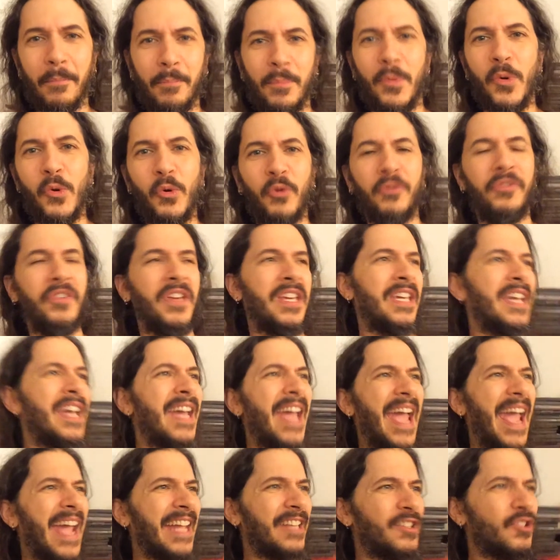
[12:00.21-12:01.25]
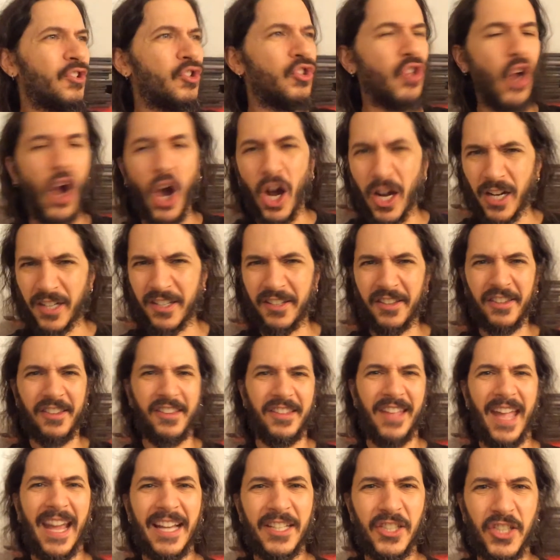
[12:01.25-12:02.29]
movie. And dark
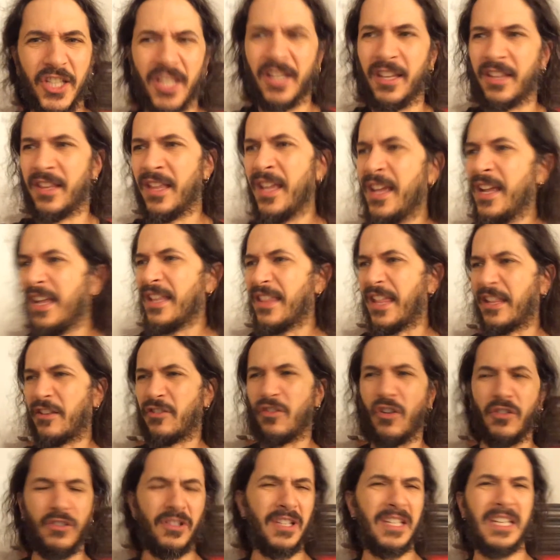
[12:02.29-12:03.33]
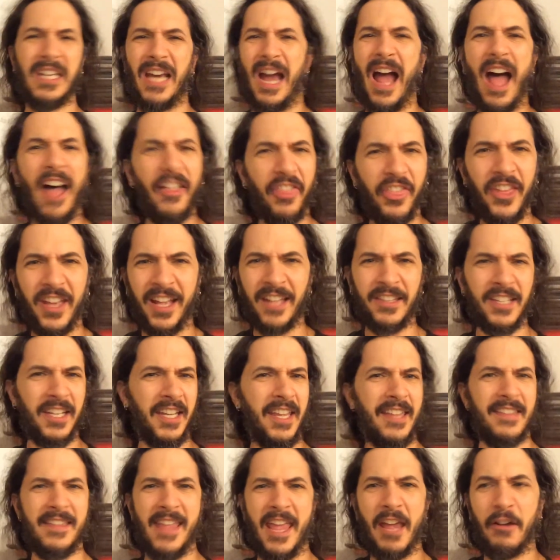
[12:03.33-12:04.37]
sections, that's gothic on the
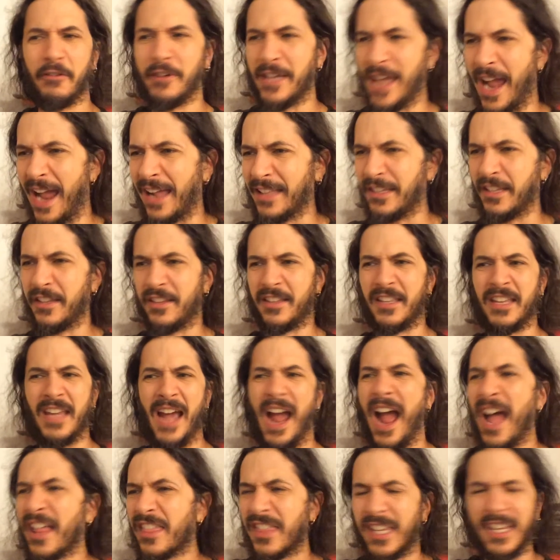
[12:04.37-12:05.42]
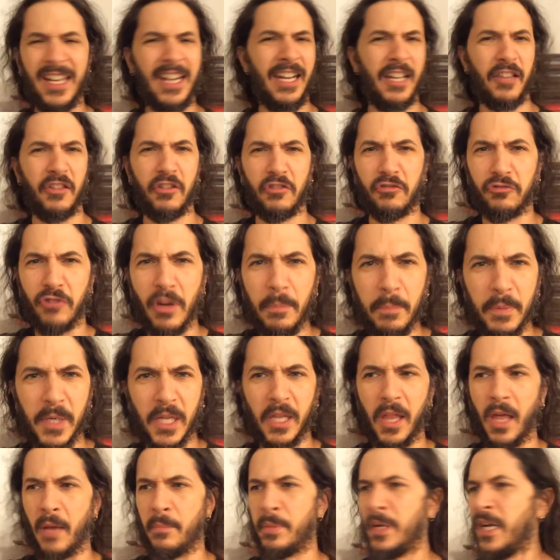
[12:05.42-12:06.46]
Canary Islands, gothic in a strip
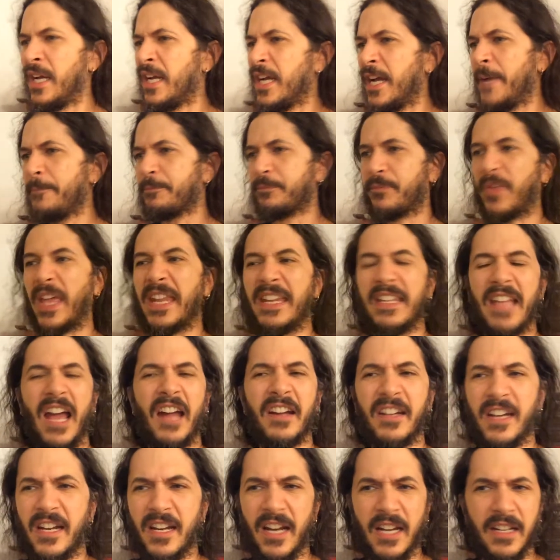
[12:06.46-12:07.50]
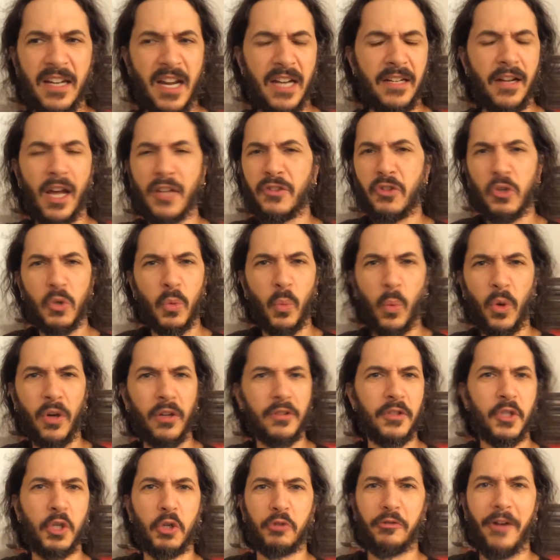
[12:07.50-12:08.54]
club, and an
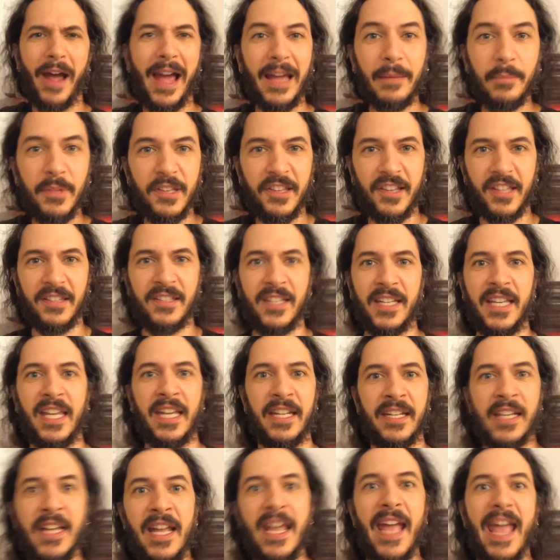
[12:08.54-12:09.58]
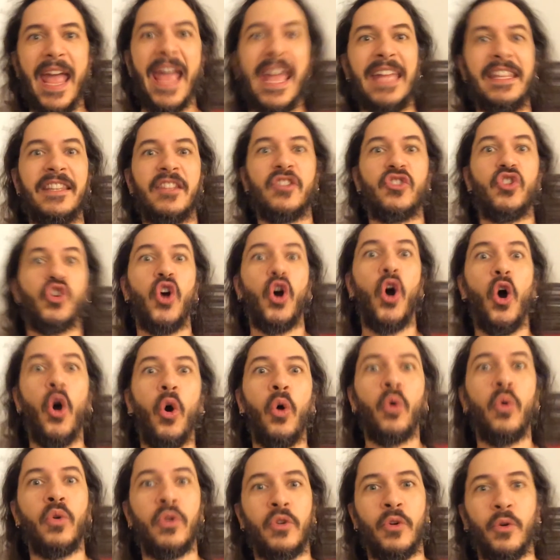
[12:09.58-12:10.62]
underworld crime syndicate, and
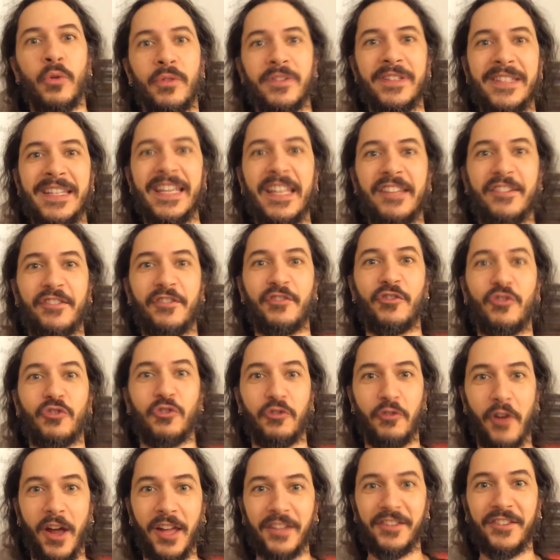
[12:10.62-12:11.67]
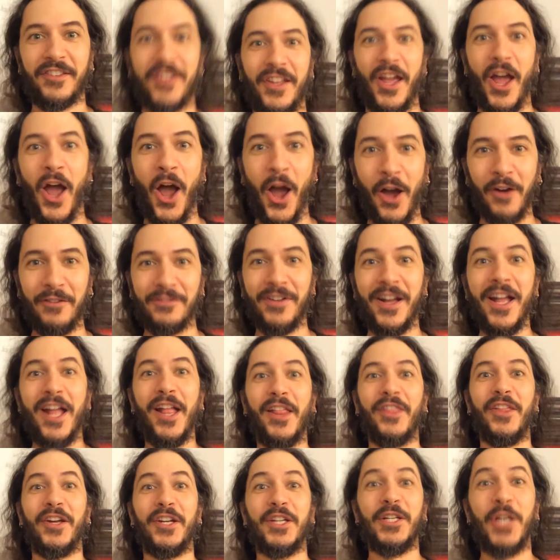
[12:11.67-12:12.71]
total distrust of
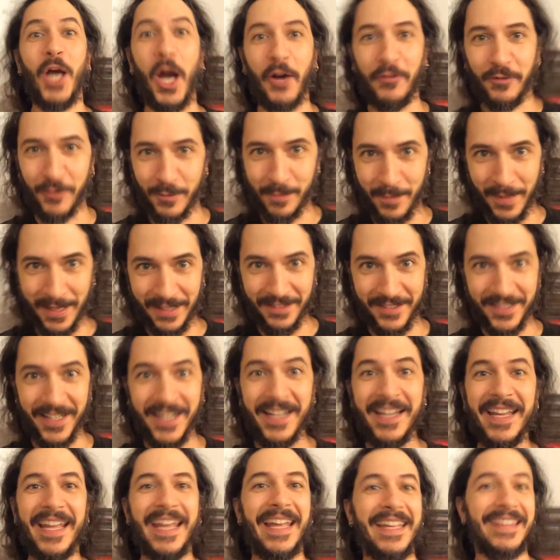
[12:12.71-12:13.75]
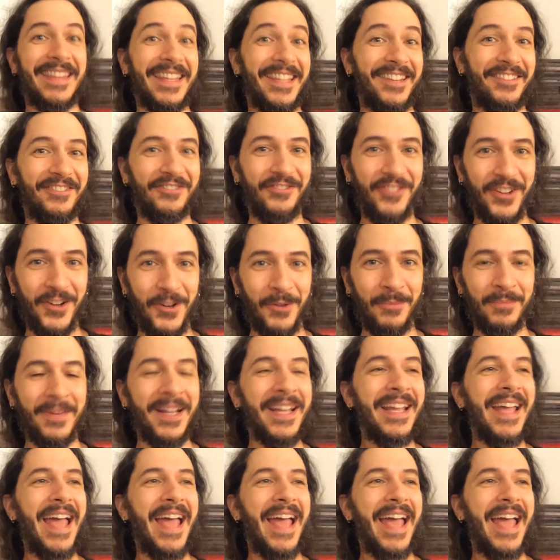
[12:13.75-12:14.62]
the government in this film